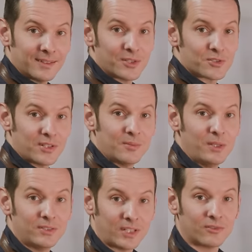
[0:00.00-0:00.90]
There's gonna
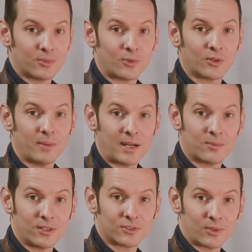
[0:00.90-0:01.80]
be several more Bob
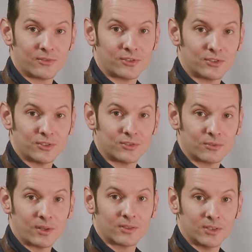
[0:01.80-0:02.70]
Ross references
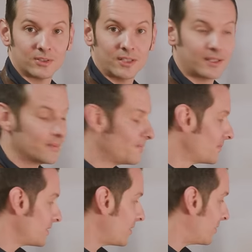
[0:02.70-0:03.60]
throughout this thing.
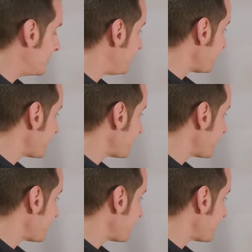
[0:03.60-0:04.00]
So